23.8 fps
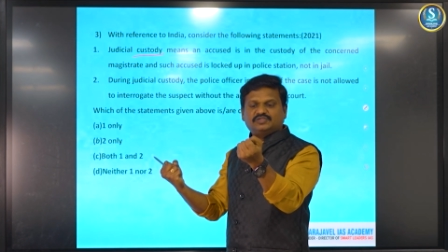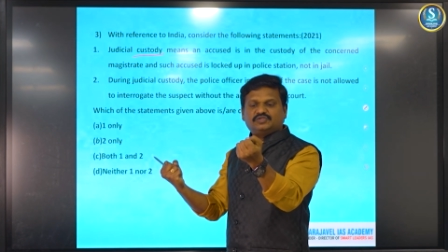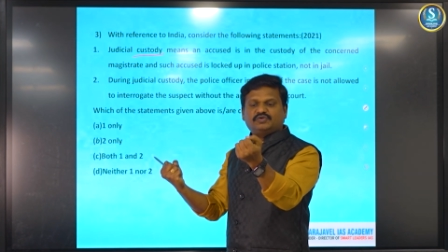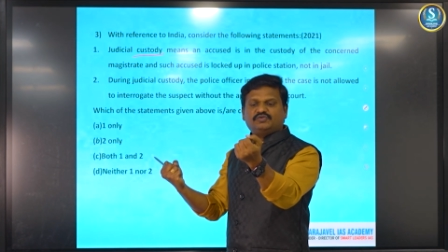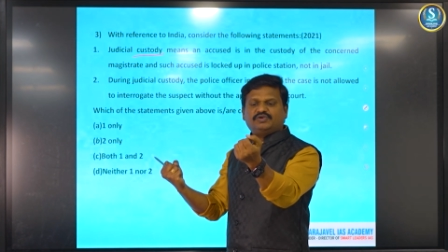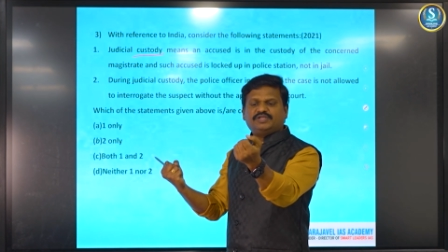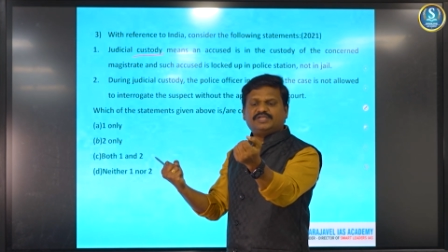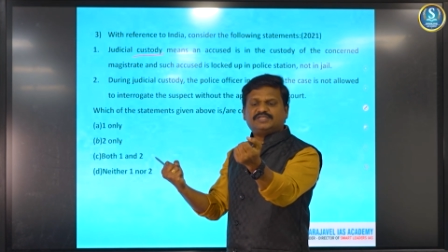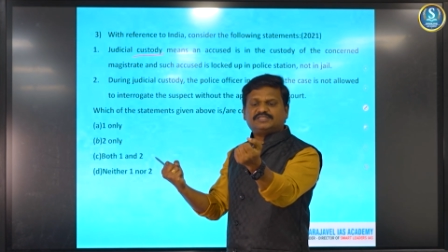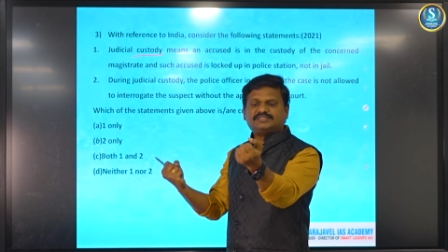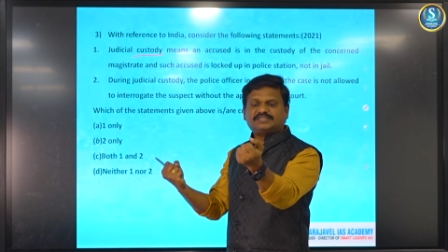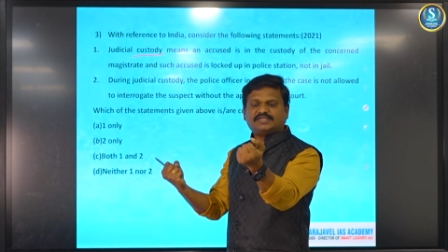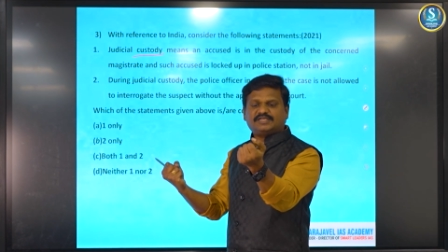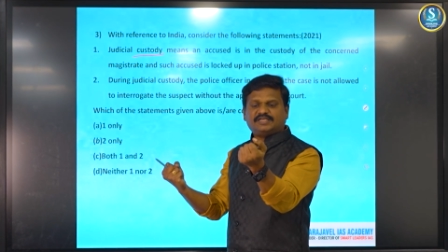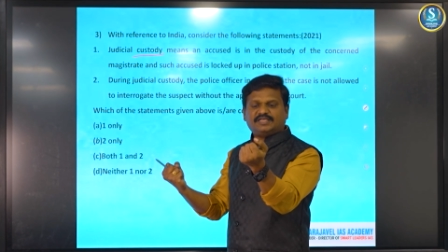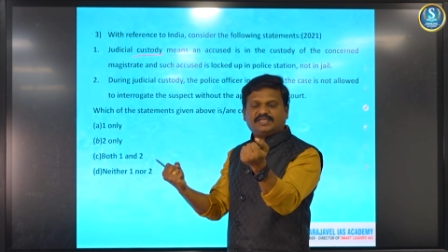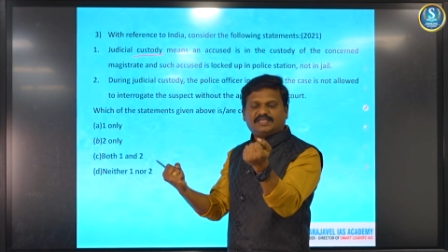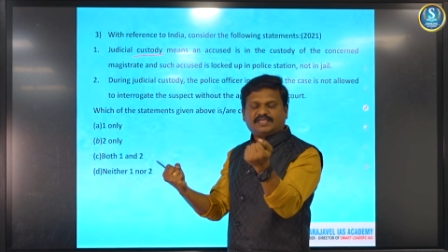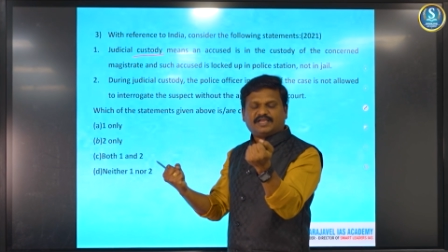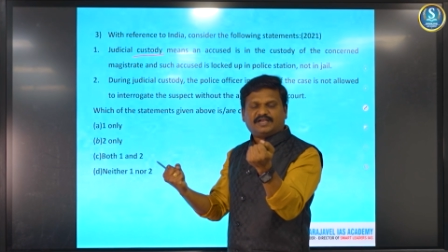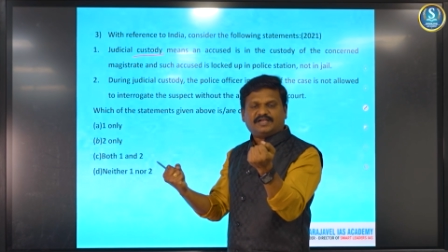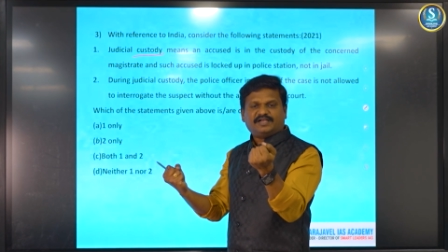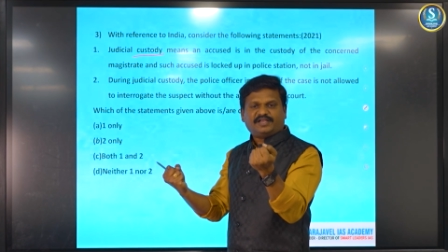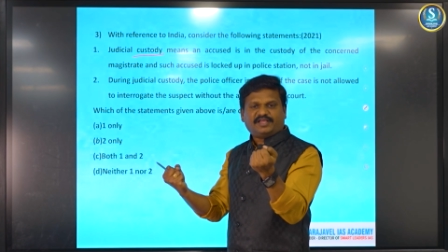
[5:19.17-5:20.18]
Judiciary
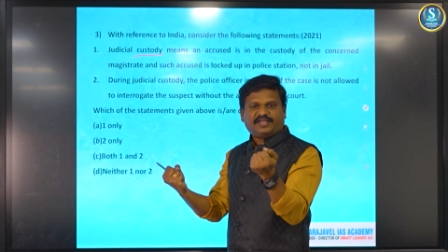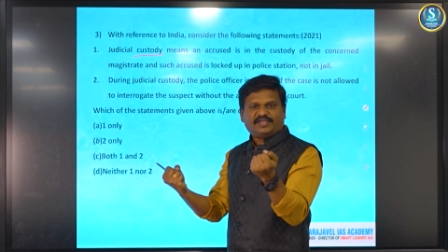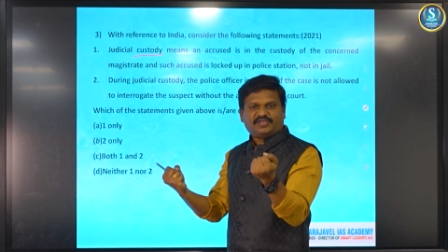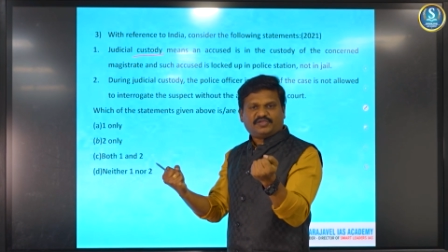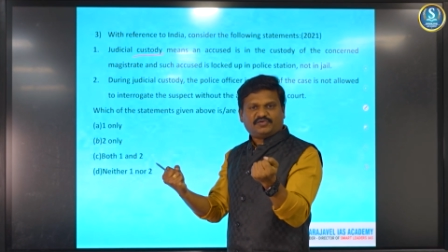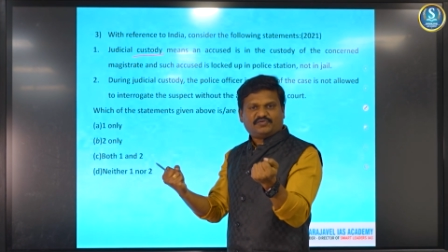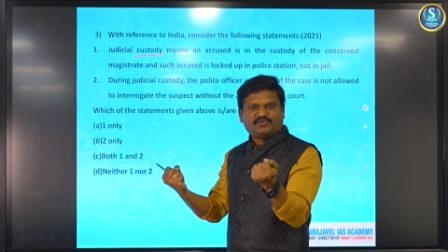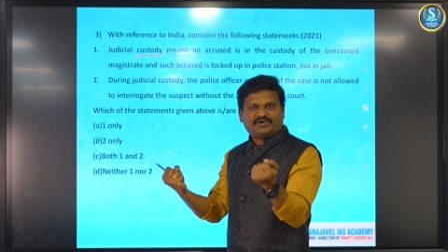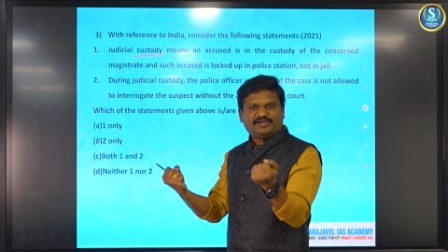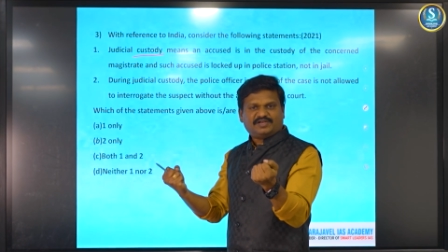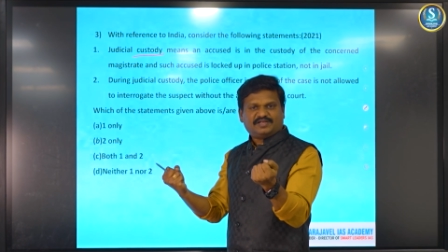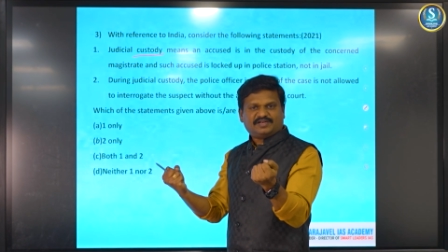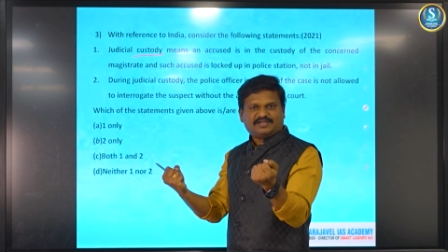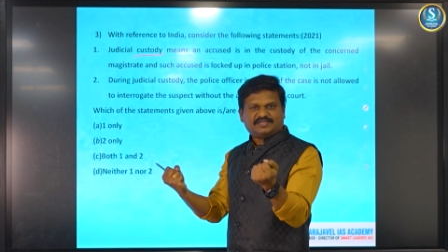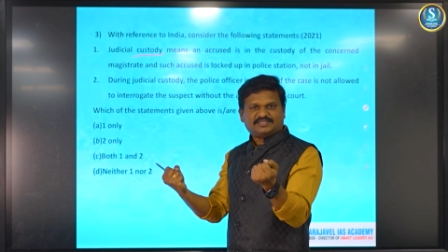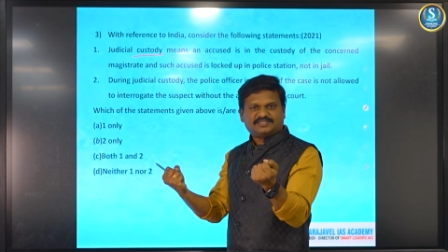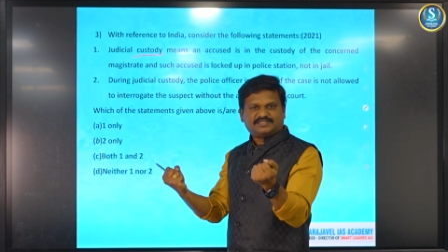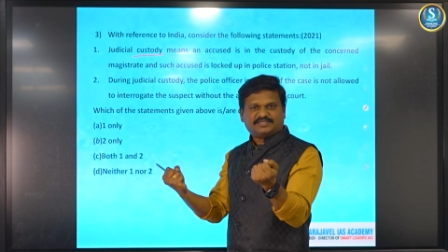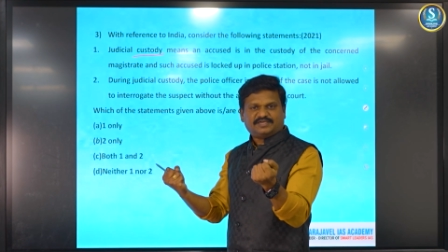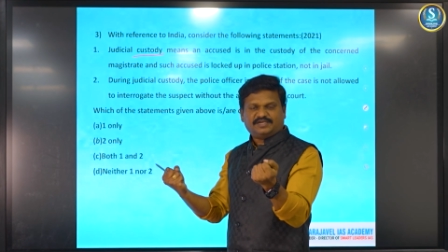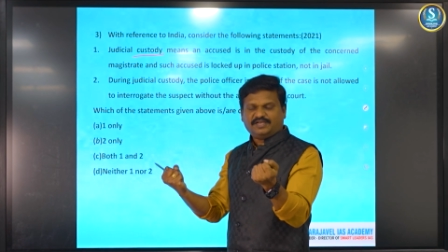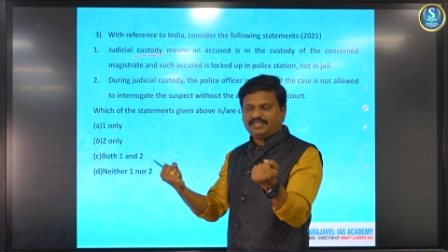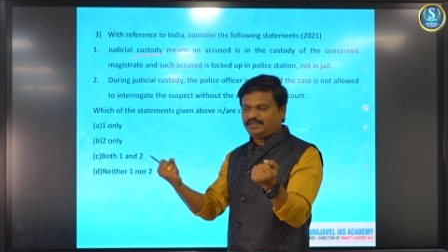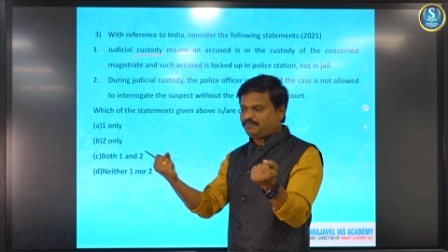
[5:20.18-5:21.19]
can take you under
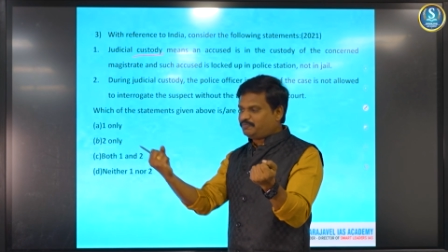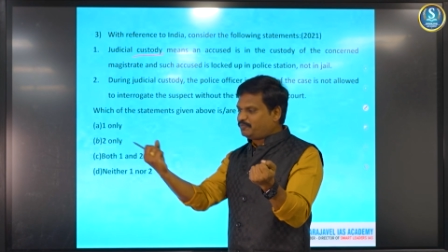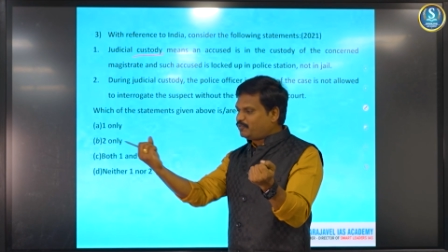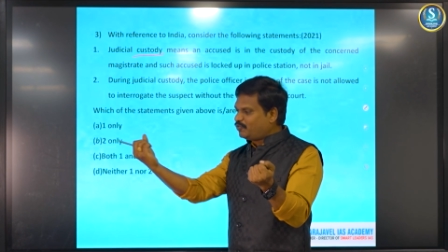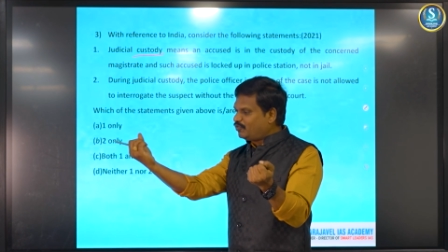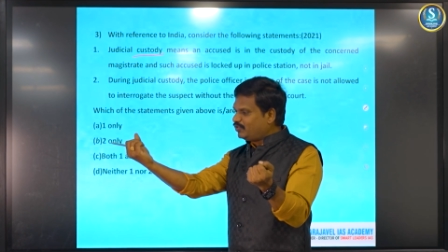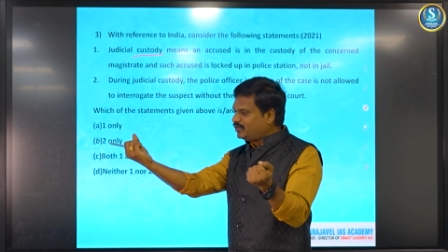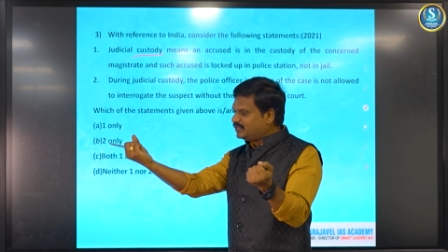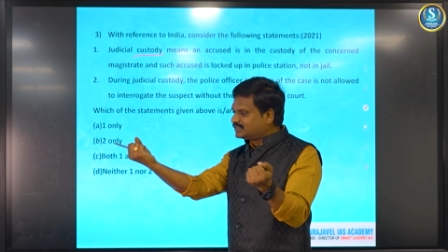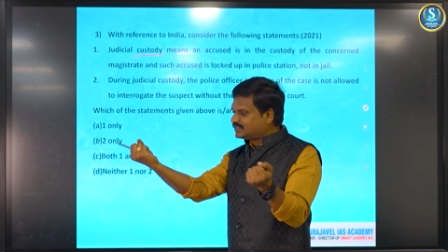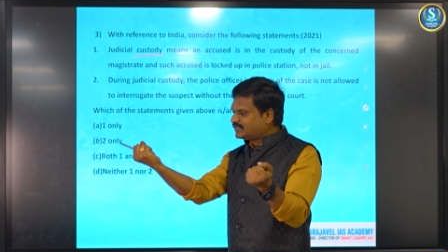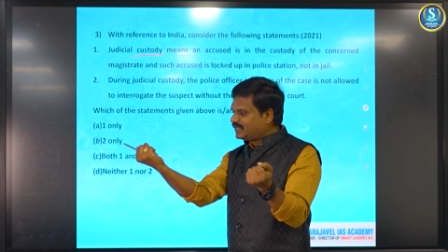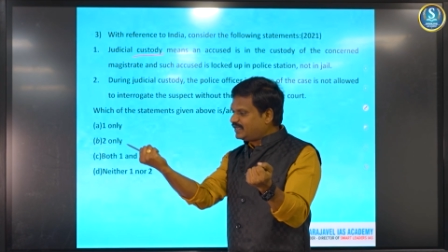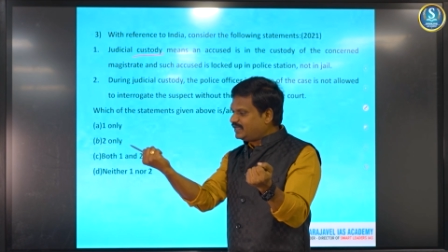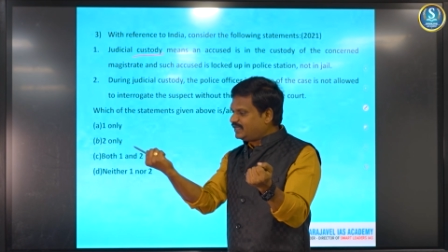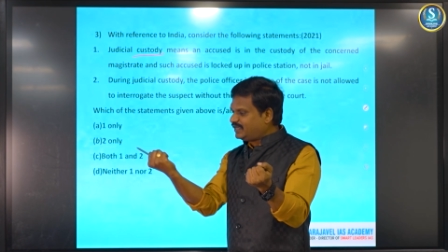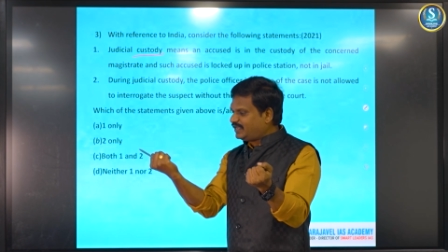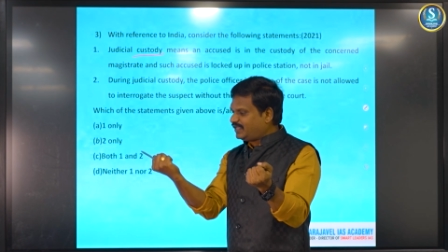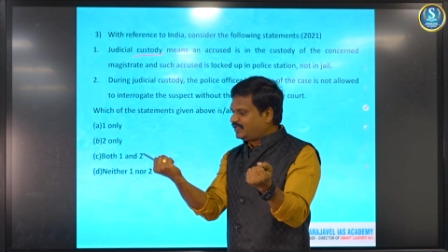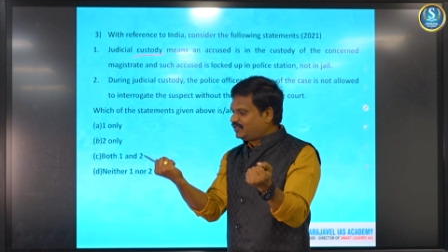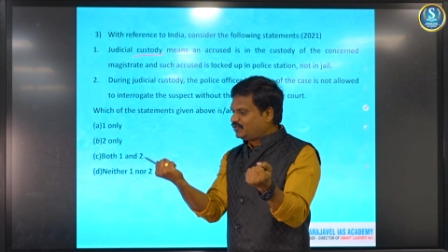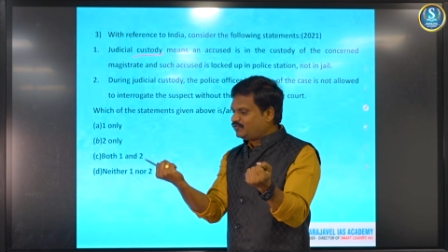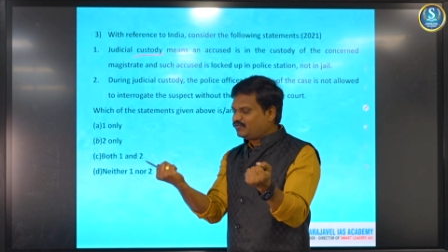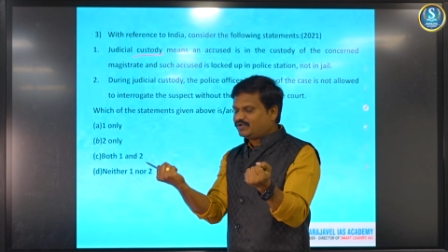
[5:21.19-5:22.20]
custody. Police can
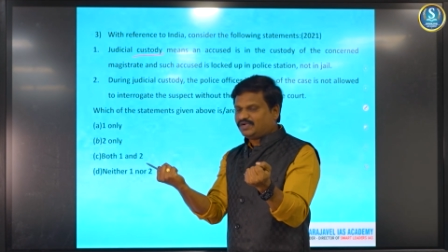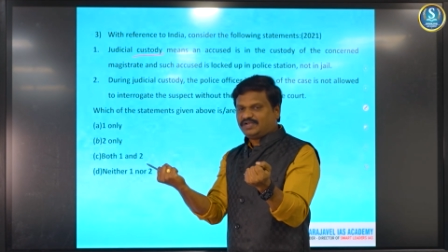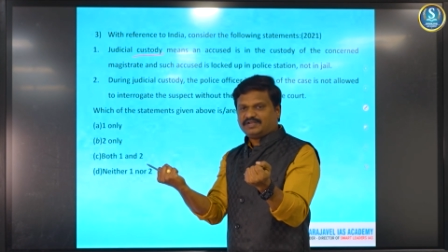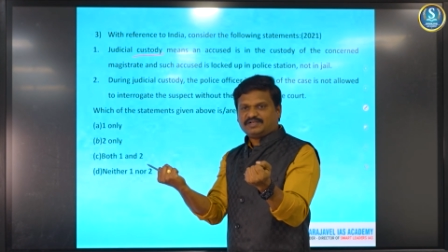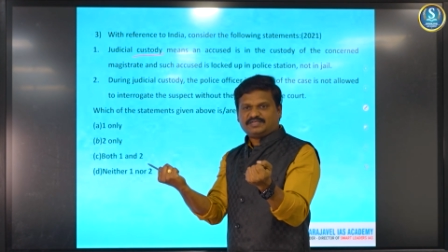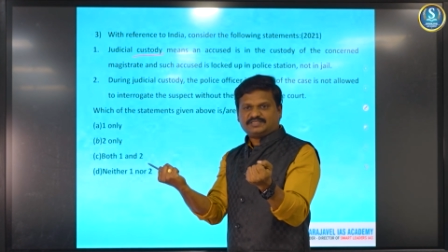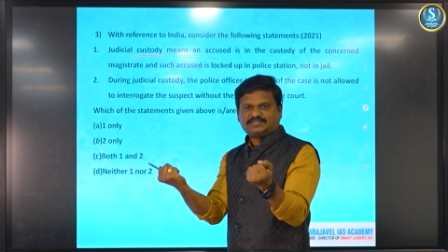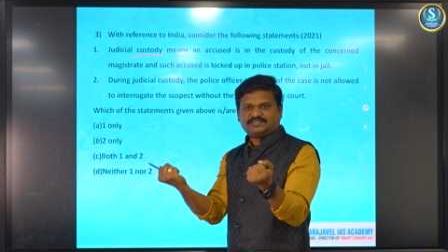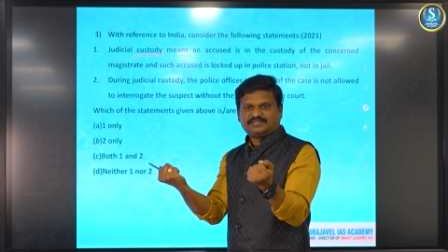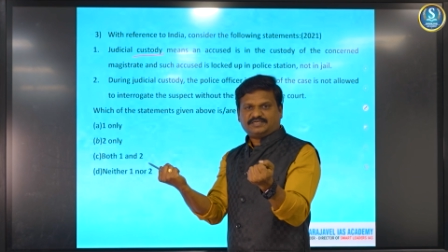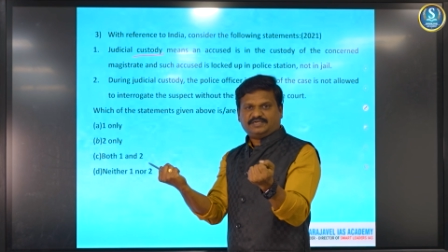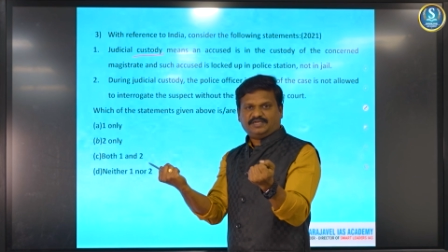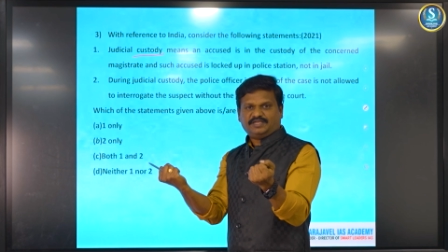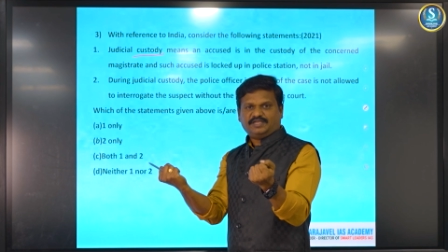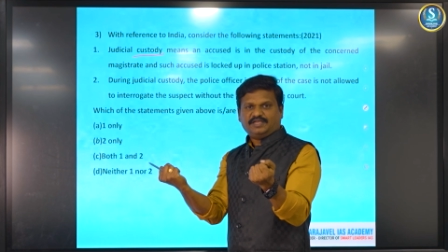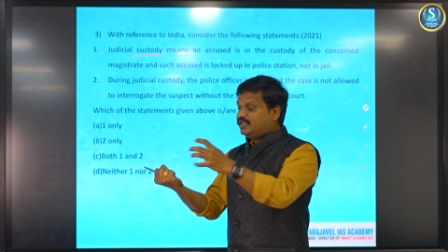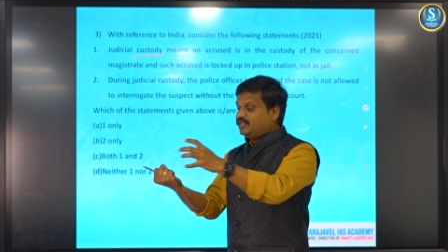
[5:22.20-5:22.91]
take you under custody.